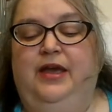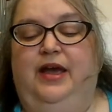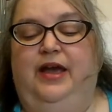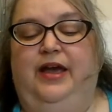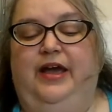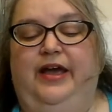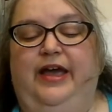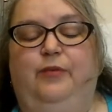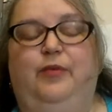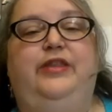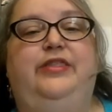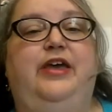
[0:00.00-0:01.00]
at
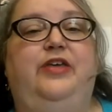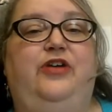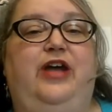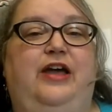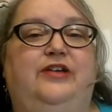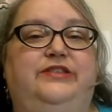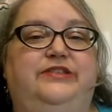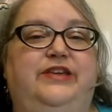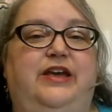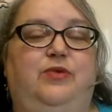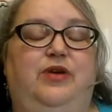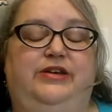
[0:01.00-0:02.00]
one of the other houses
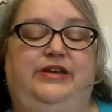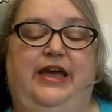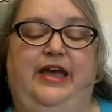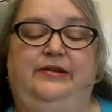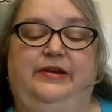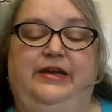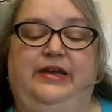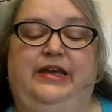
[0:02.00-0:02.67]
I worked at,